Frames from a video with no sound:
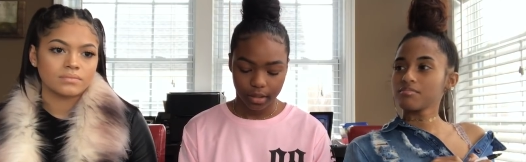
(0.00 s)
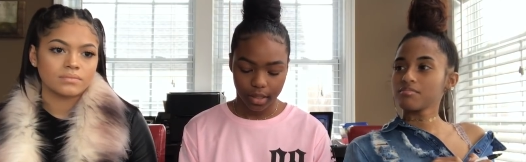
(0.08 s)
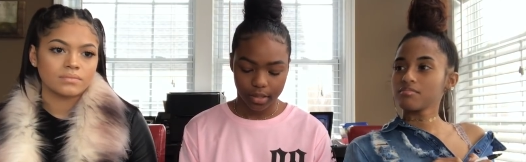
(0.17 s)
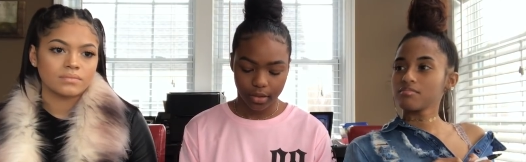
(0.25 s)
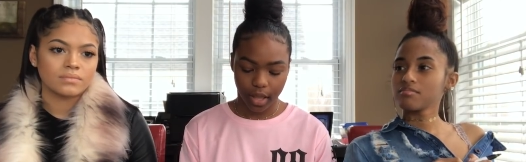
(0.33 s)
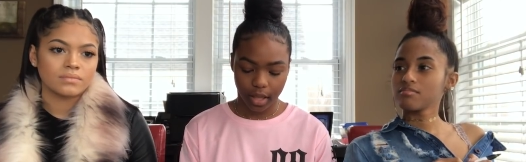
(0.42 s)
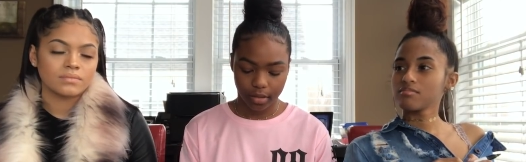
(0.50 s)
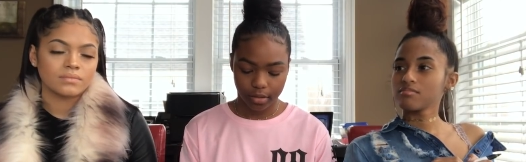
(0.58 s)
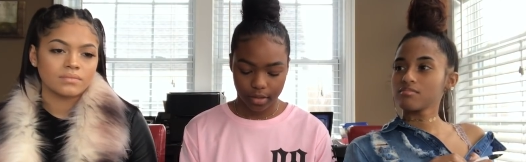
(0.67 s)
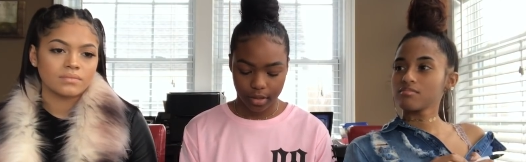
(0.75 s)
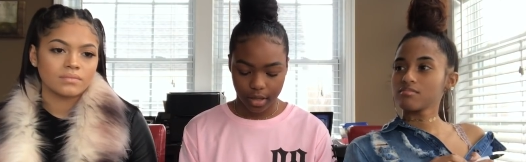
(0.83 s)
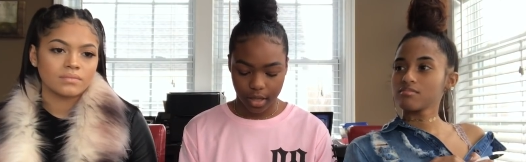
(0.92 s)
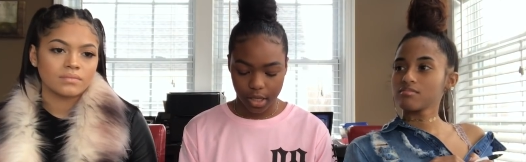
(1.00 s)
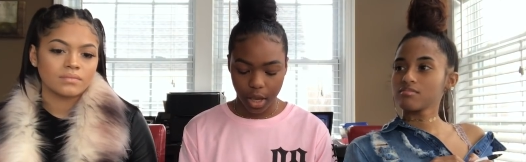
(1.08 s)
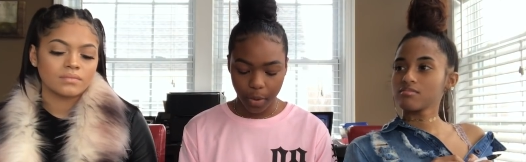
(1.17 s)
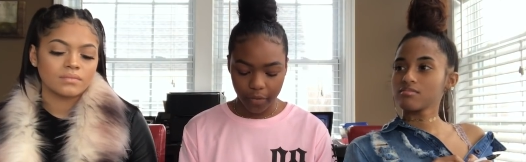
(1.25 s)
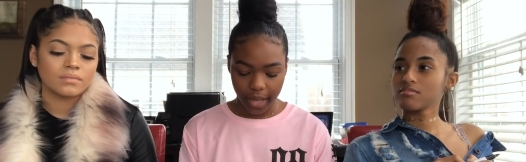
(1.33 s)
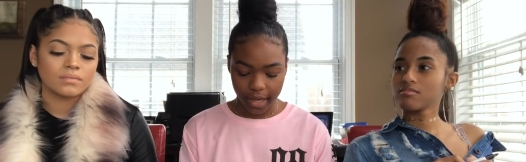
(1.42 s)
Speaker 1: It's okay.
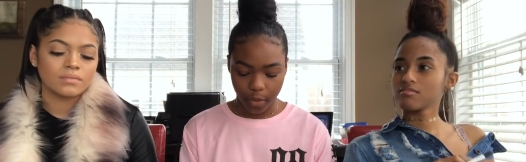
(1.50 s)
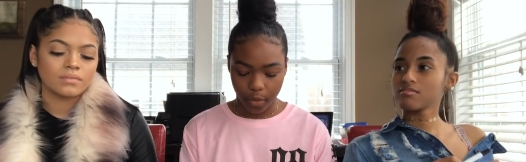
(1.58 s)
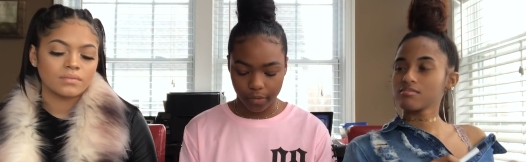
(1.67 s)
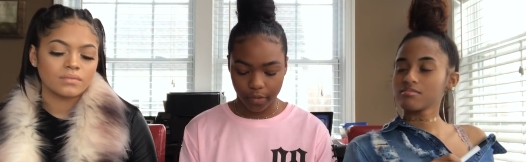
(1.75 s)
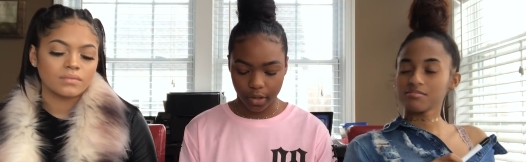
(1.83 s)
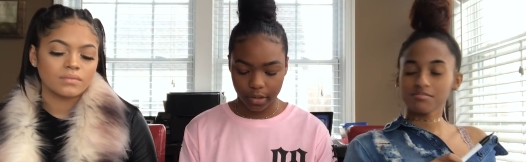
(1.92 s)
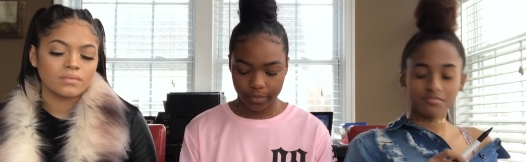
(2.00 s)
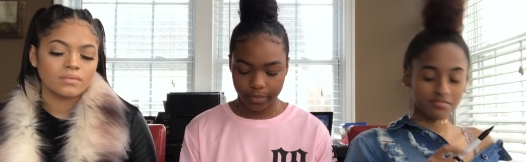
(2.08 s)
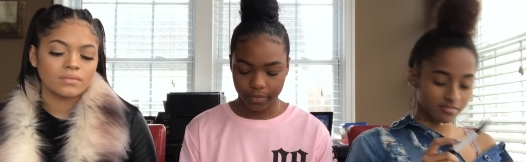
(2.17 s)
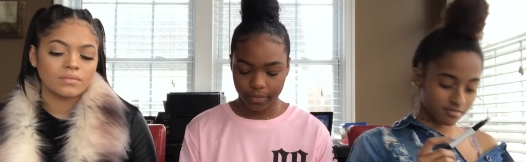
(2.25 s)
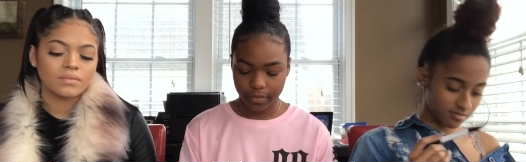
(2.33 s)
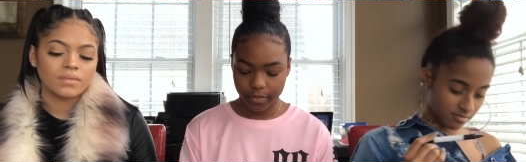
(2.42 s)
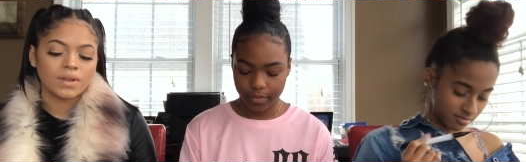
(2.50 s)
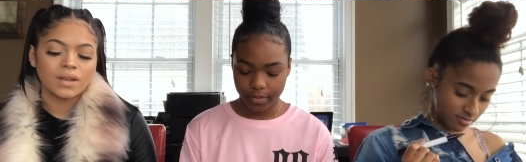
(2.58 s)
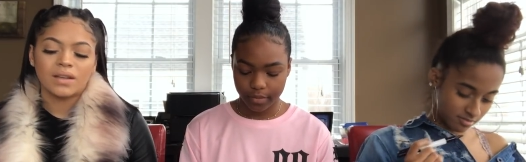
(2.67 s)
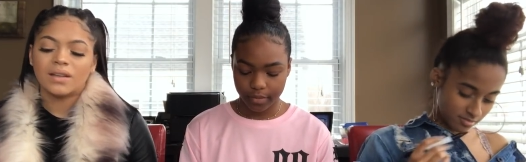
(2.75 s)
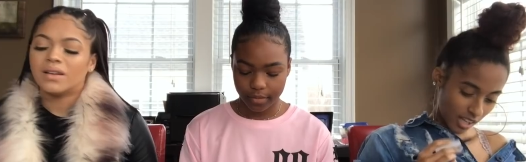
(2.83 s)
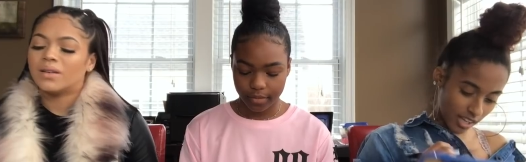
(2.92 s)
Y'all both gotta get one wrong.
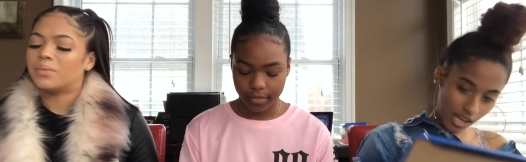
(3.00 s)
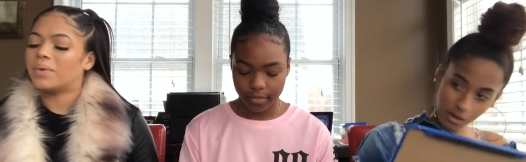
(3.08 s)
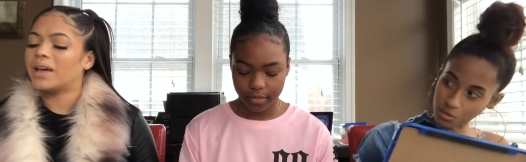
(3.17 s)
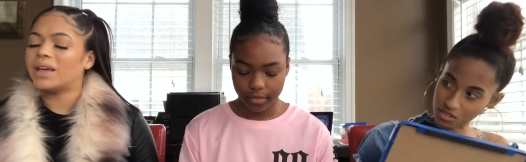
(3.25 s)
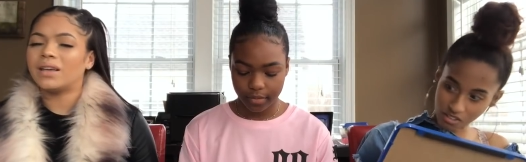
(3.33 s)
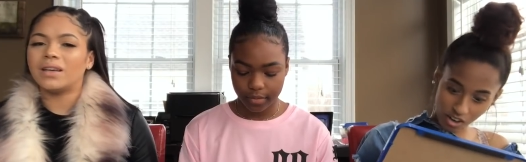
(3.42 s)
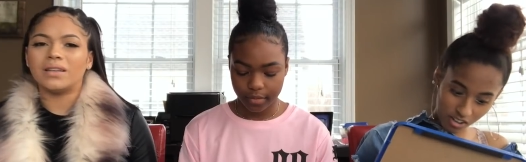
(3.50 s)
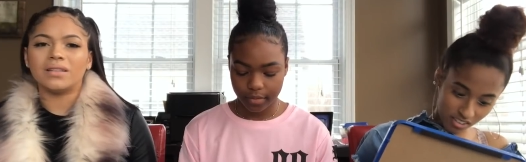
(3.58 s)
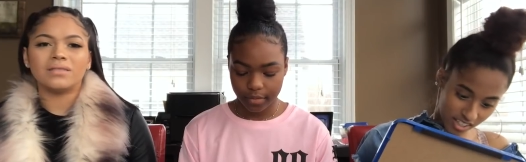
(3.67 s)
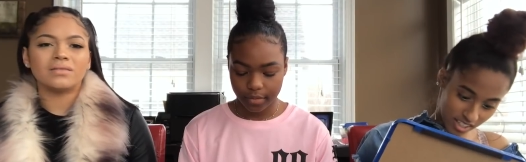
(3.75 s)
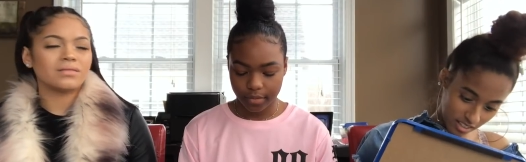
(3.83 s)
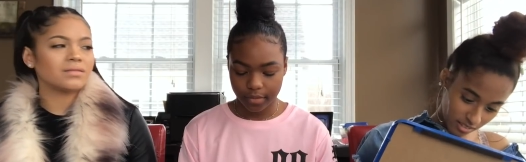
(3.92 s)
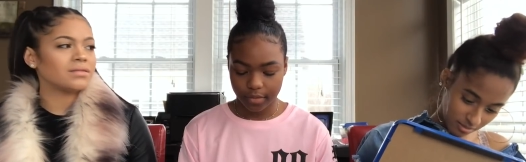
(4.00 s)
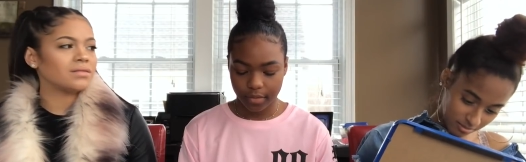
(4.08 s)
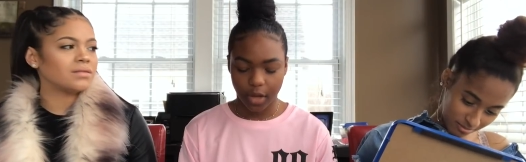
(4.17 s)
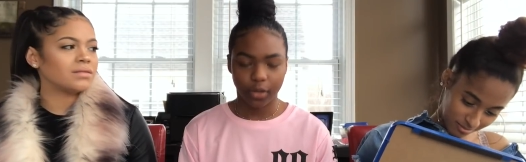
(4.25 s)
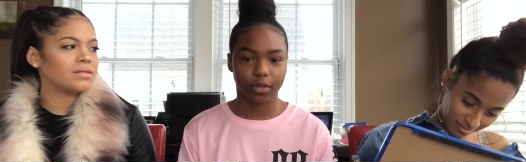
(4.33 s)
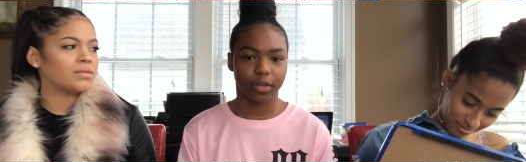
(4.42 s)
I got Wait. one already.
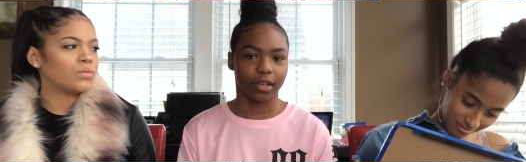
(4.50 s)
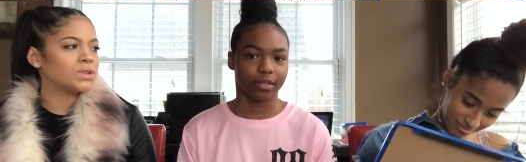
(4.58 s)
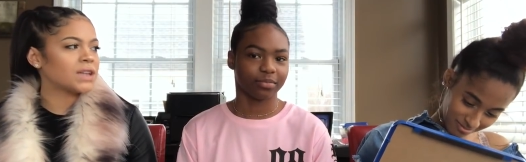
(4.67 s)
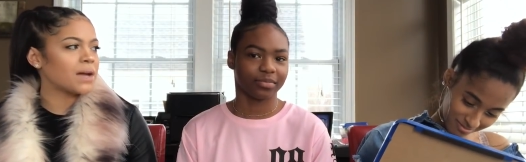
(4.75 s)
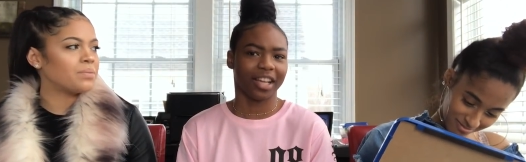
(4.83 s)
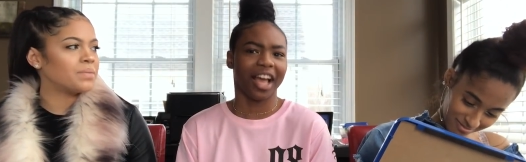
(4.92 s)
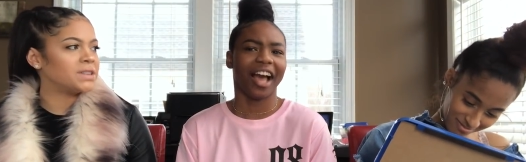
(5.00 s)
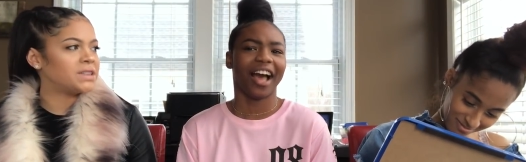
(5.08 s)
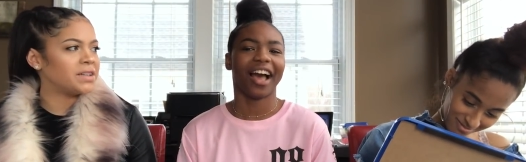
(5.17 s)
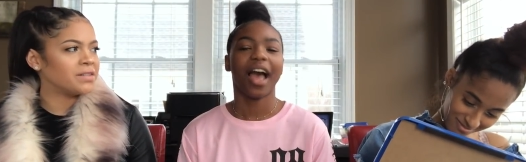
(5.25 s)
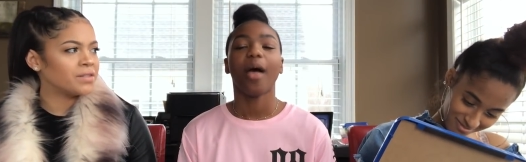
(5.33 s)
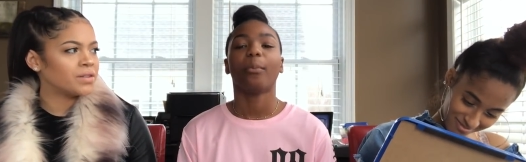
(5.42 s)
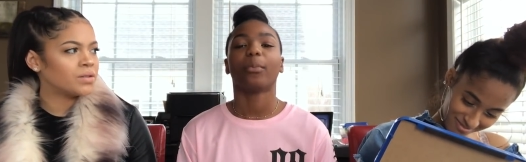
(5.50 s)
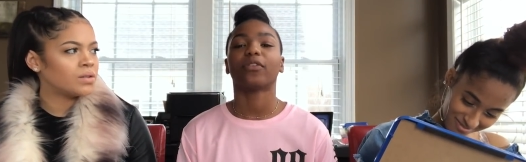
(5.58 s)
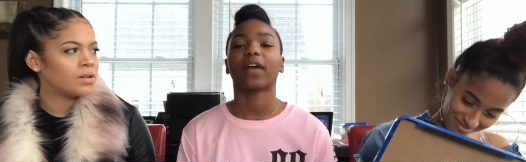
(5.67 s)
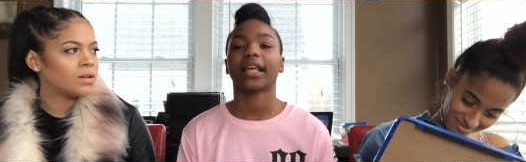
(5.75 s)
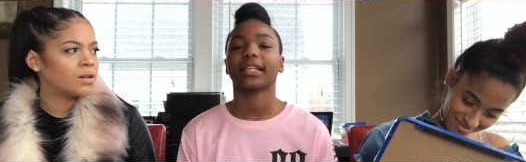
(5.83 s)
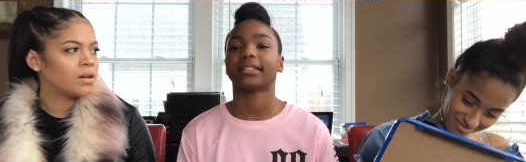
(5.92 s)
Oh yeah. What type of material?
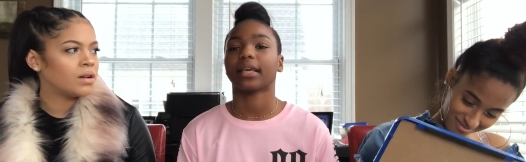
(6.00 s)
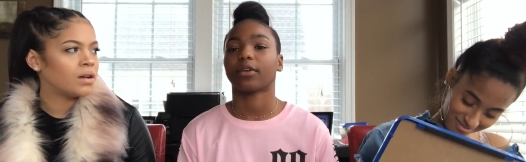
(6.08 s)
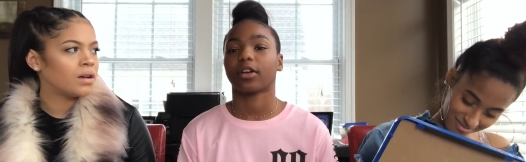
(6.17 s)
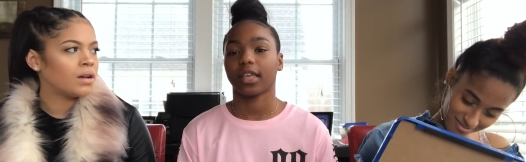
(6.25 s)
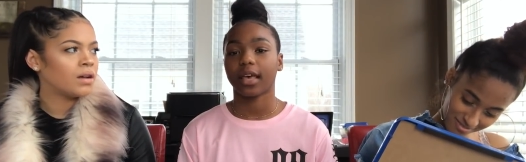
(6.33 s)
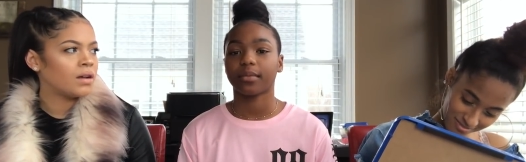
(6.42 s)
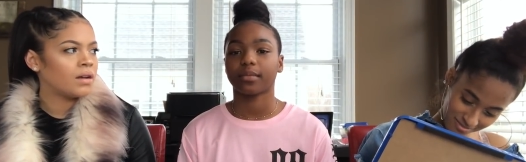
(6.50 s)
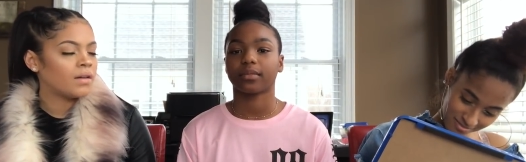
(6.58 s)
Hopefully I get the same wrong. Yep.